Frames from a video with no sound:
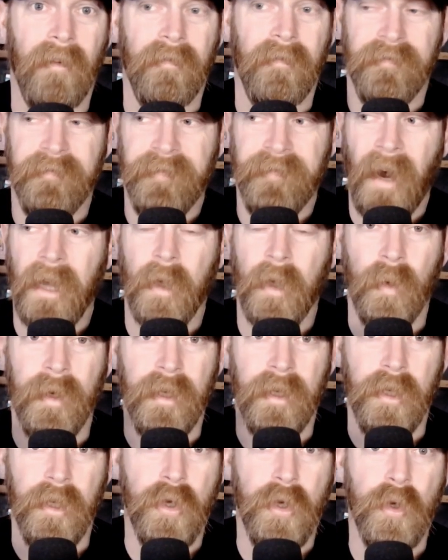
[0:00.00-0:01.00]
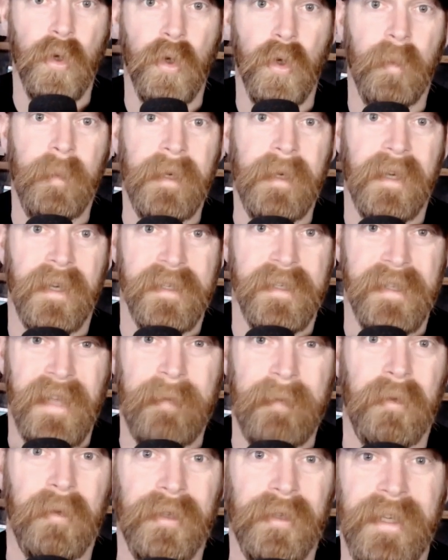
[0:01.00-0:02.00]
following you because
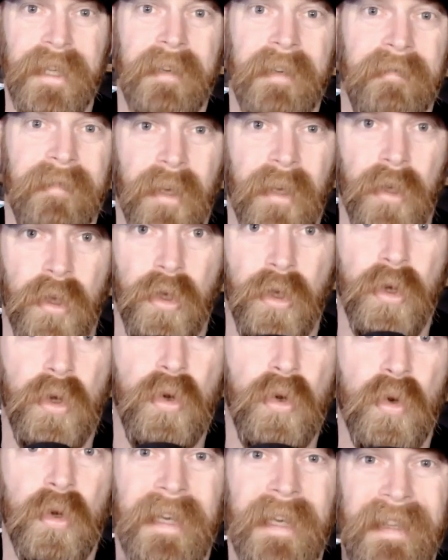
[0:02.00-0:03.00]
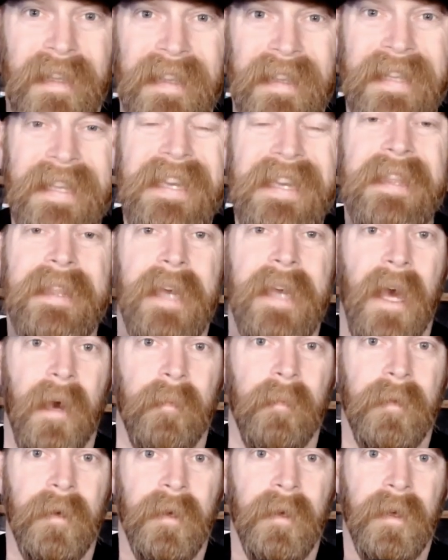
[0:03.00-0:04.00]
they believe that you can lead
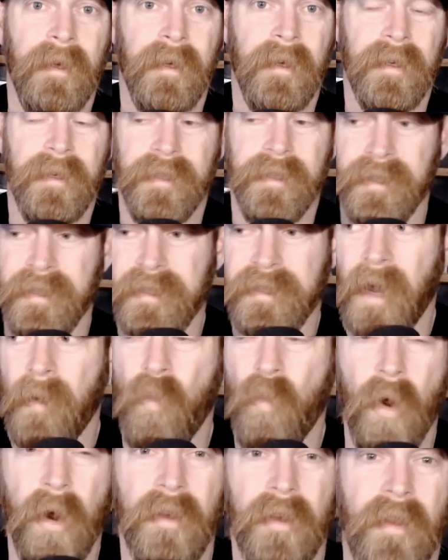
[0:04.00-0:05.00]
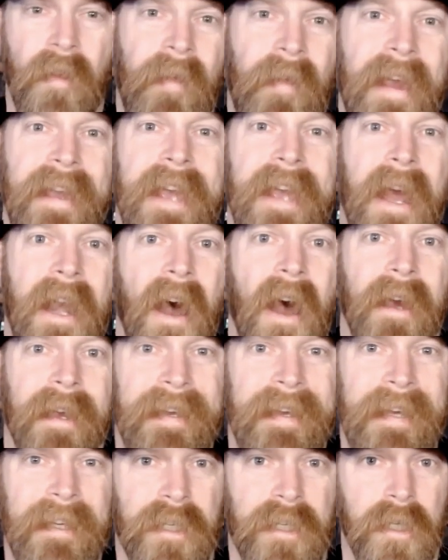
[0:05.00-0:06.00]
them to somewhere that they
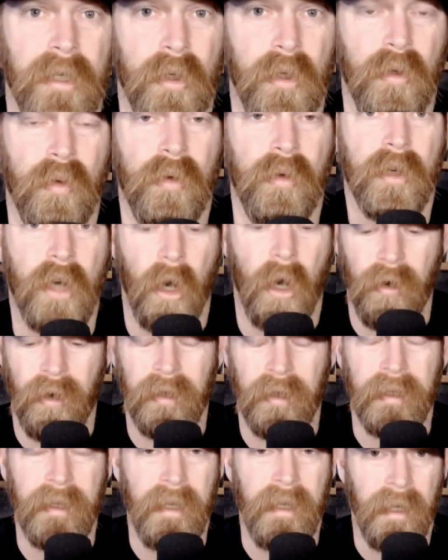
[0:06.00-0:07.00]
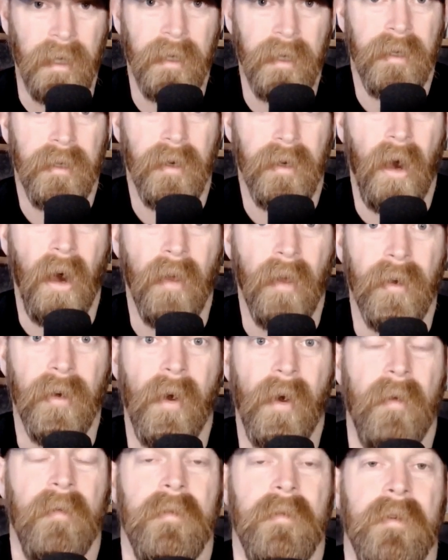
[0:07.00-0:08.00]
cannot get to currently on
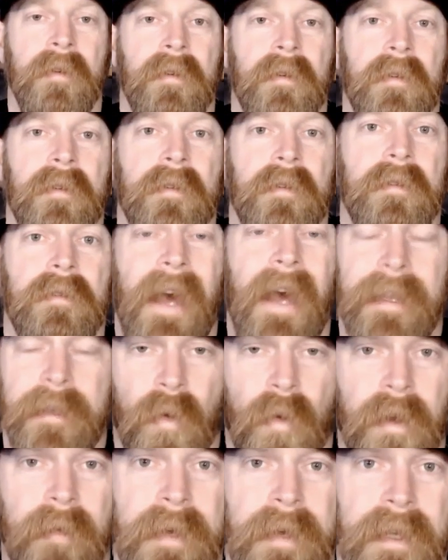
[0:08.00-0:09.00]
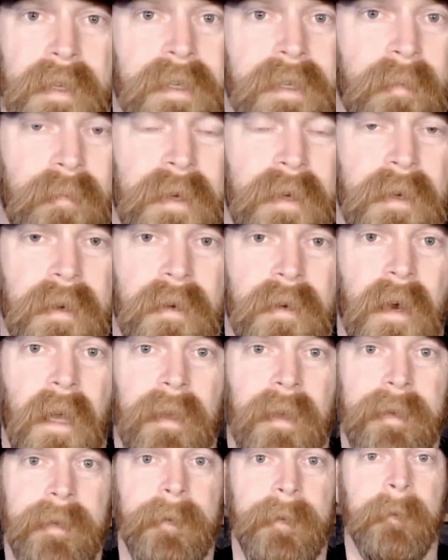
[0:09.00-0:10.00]
their own. That's what it means to be
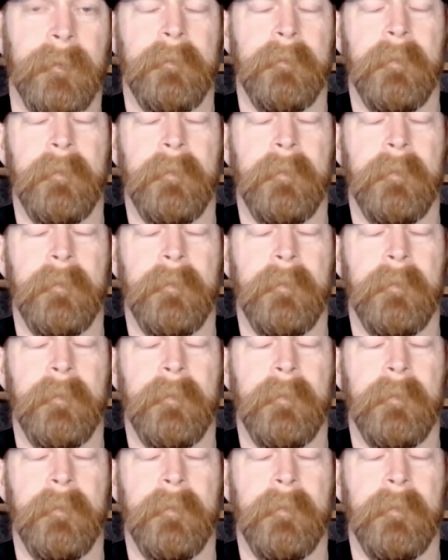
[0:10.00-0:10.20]
a leader.